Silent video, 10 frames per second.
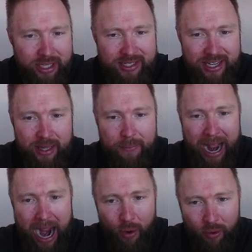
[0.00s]
see the
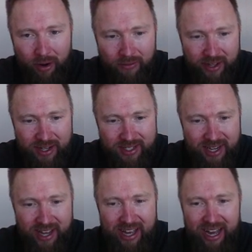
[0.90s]
power of this,
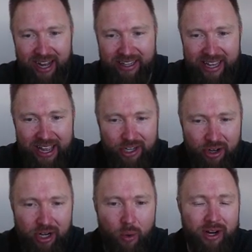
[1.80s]
again, you're
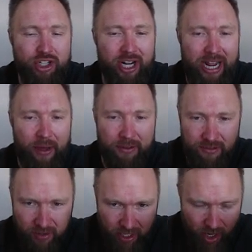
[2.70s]
going to want to check out this
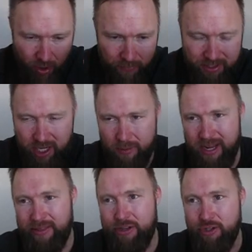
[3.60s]
video. It's going to be
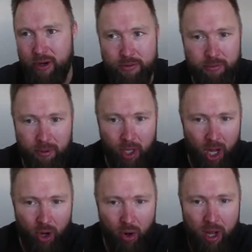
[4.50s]
in the description
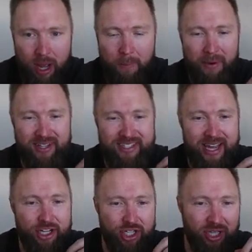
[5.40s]
below, but
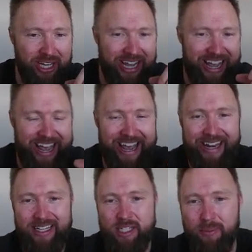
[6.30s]
essentially it
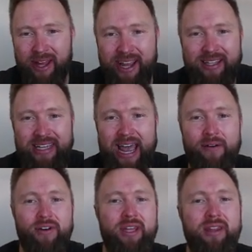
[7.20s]
explains
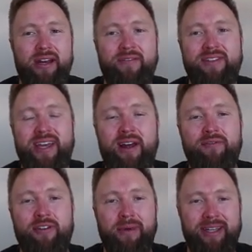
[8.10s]
everything that I've set up
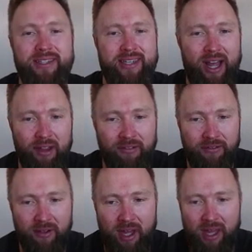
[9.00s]
for myself
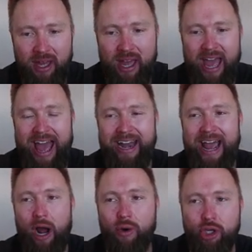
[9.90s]
and
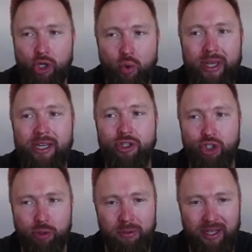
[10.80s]
how you can
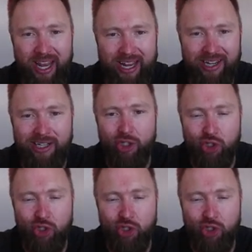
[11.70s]
duplicate it